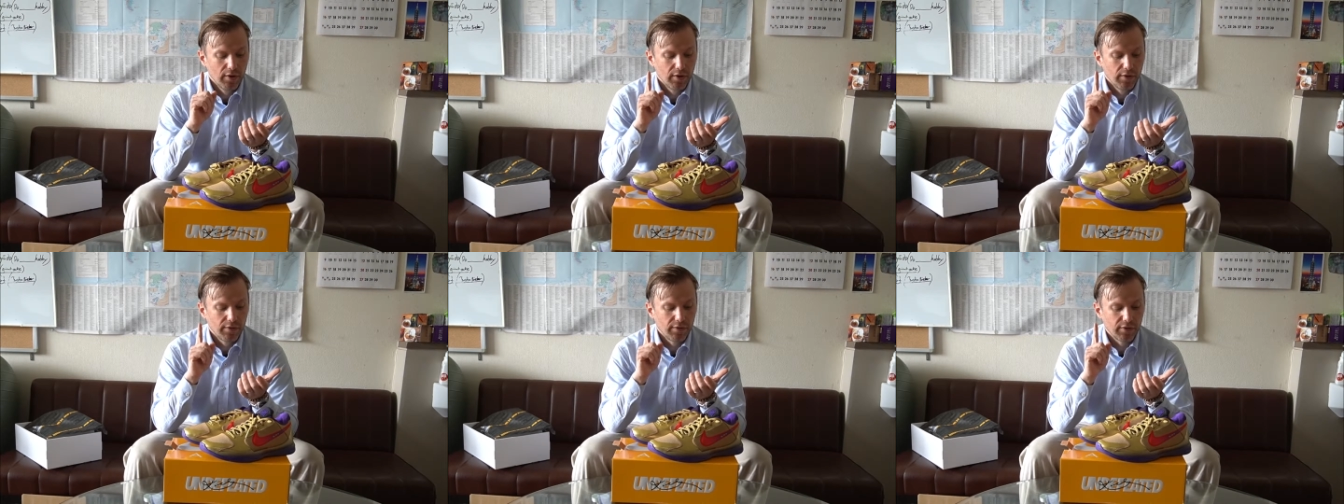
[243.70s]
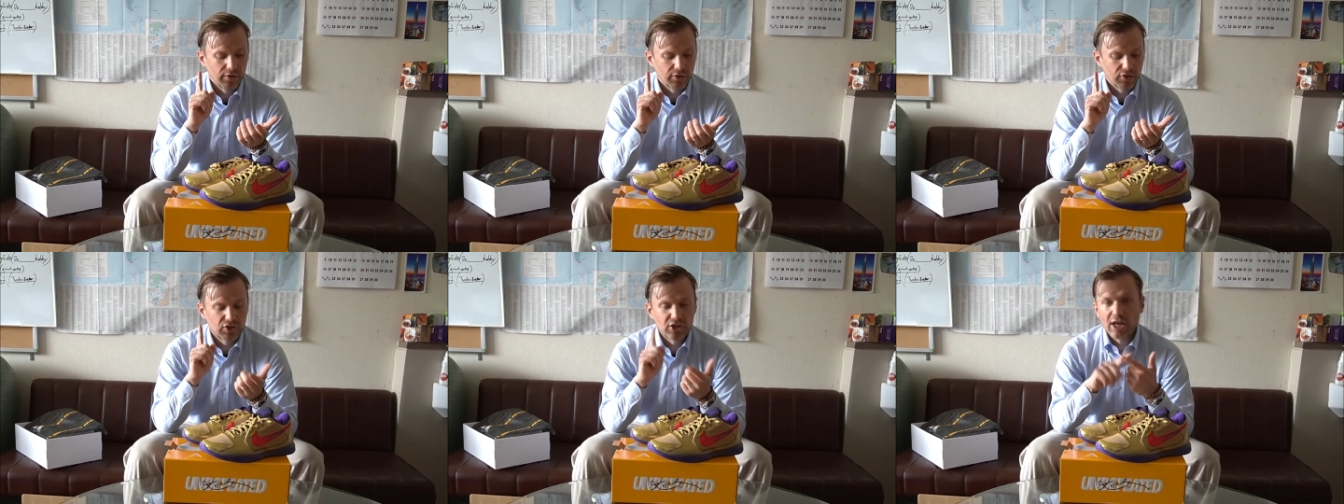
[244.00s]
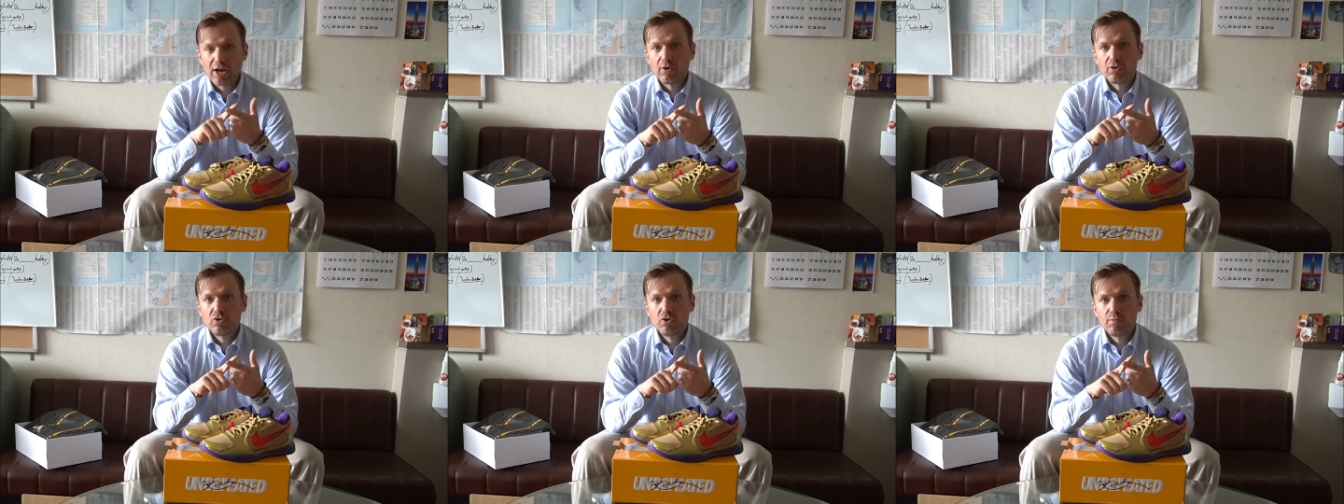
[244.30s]
the
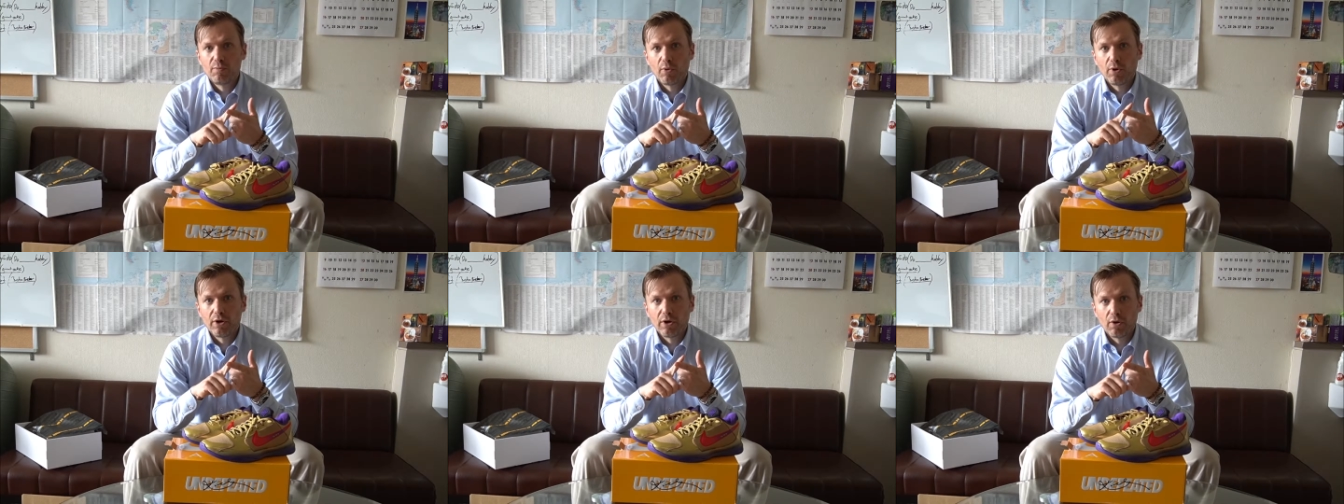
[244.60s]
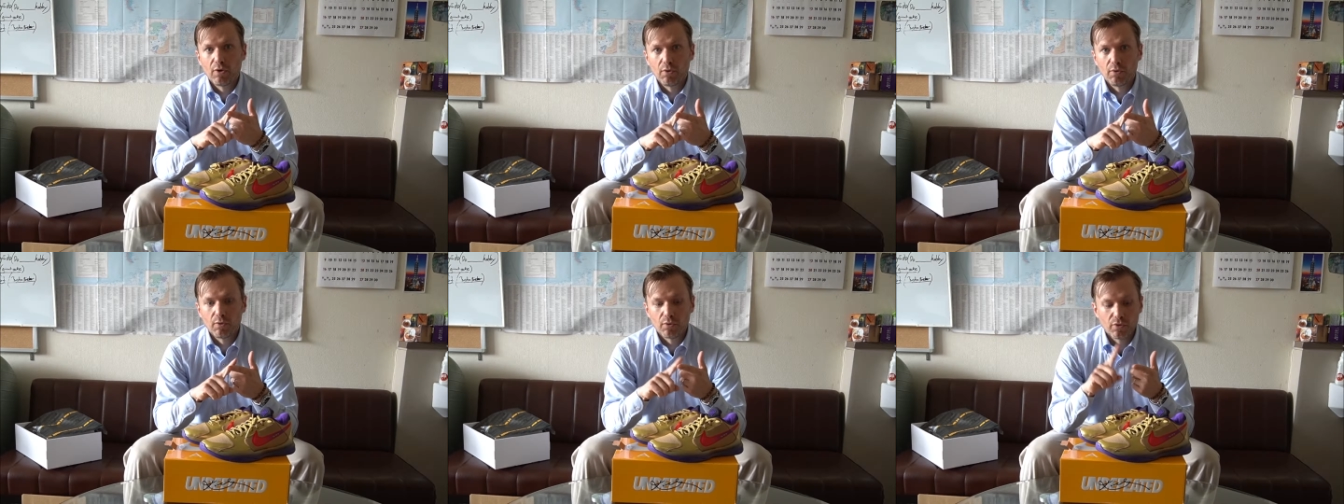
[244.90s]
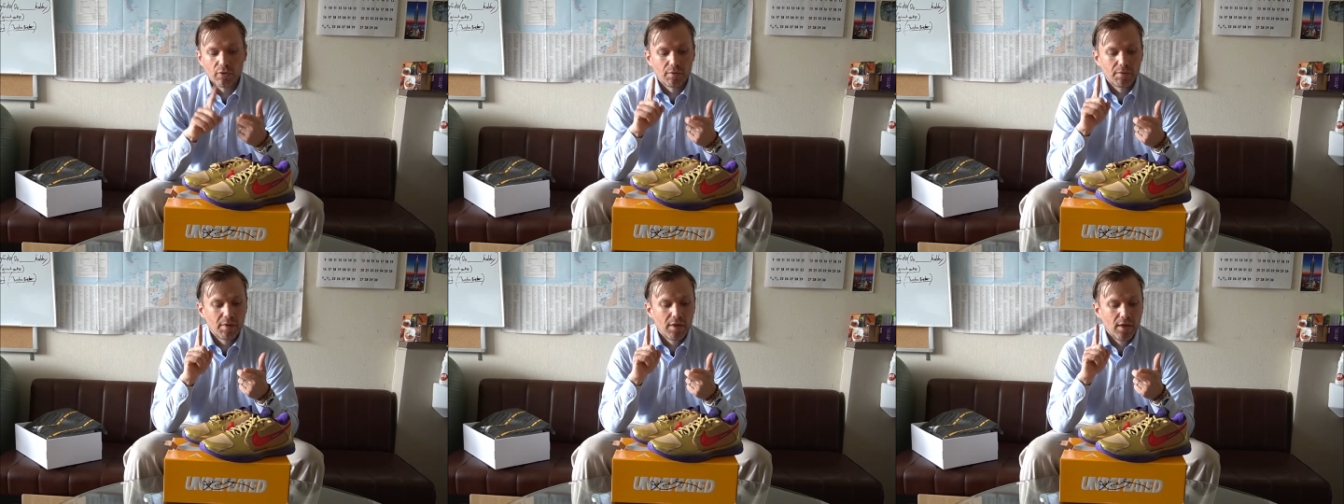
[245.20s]
Shadow
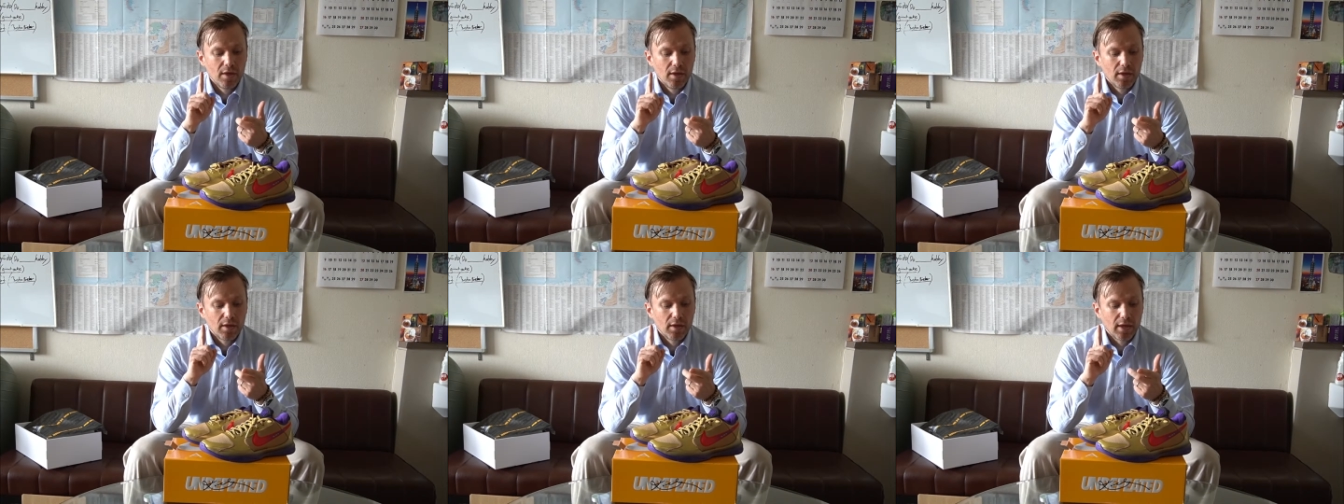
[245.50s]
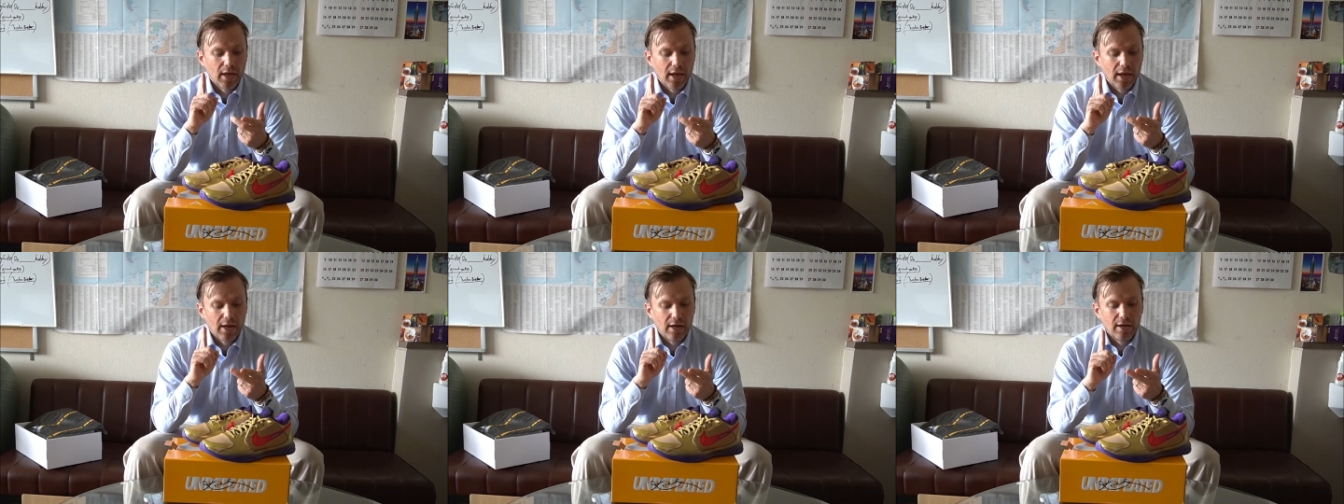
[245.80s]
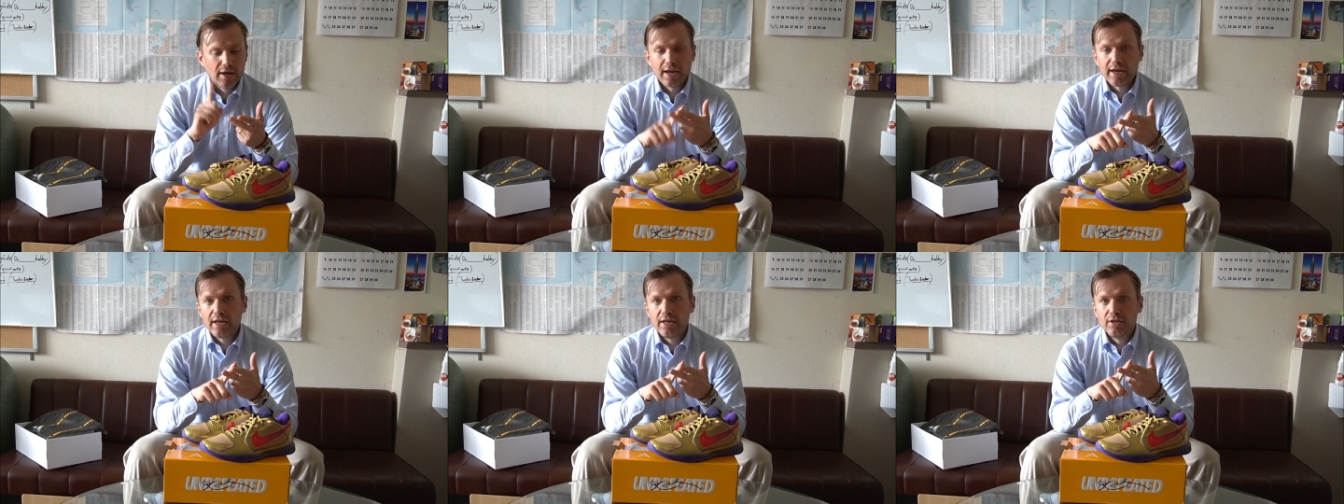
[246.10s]
2.0s, a
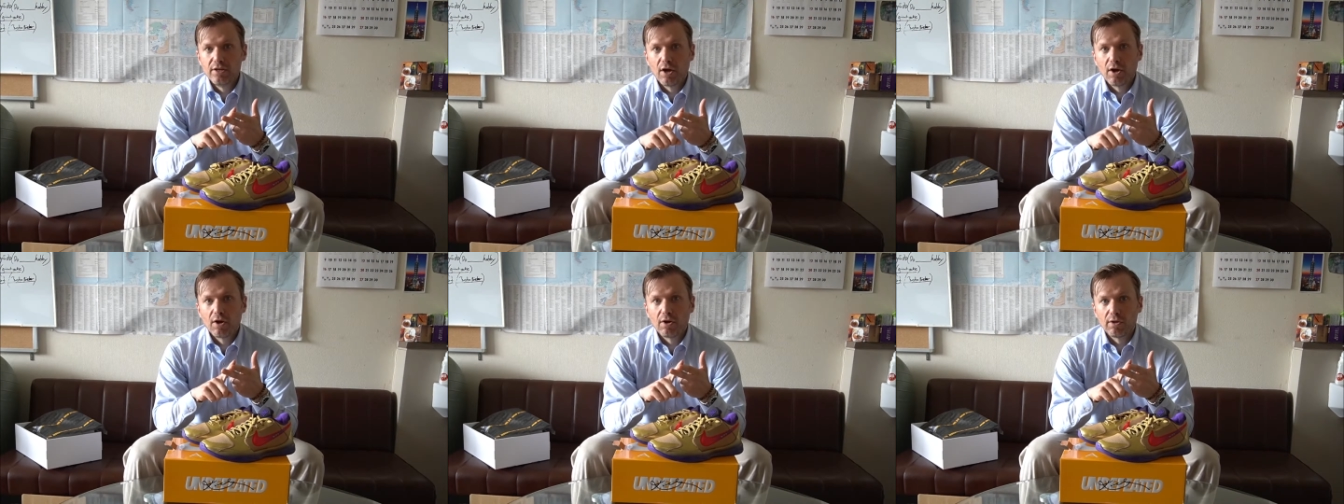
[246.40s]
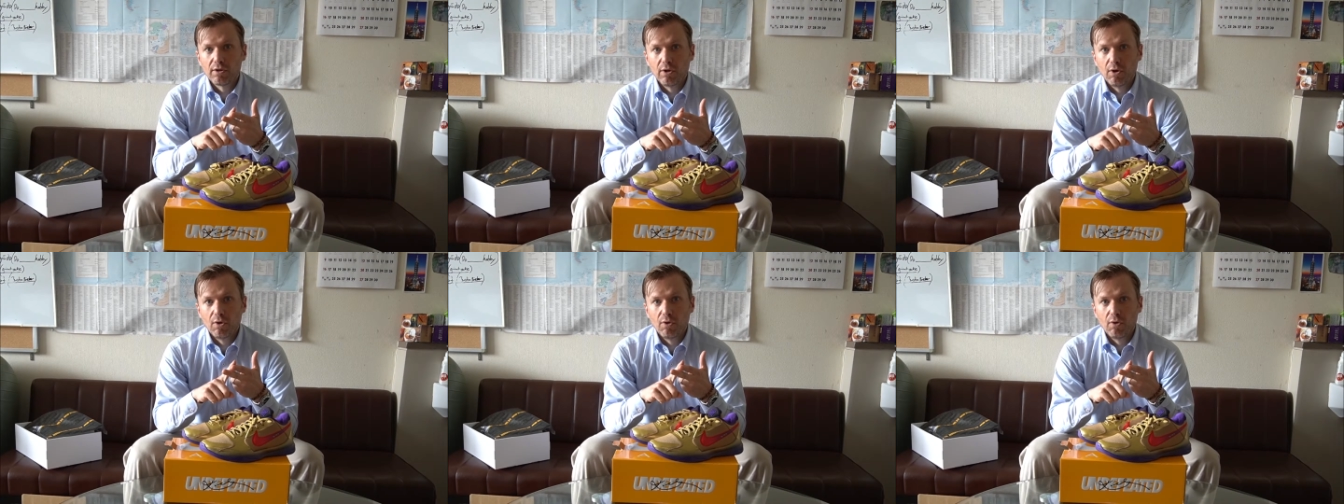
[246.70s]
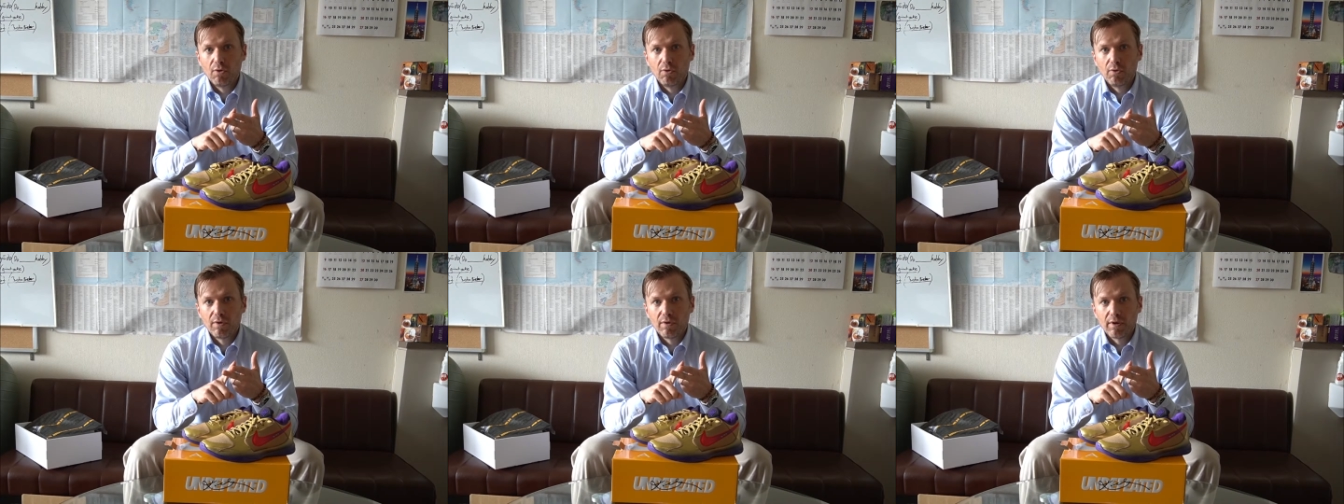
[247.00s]
Nike Dunk
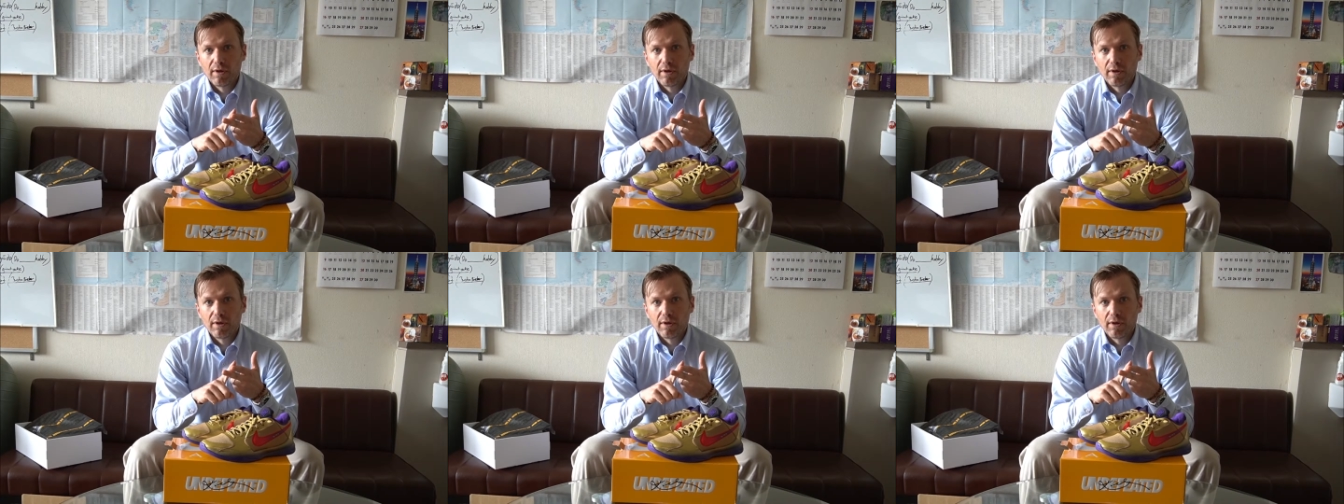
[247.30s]
Low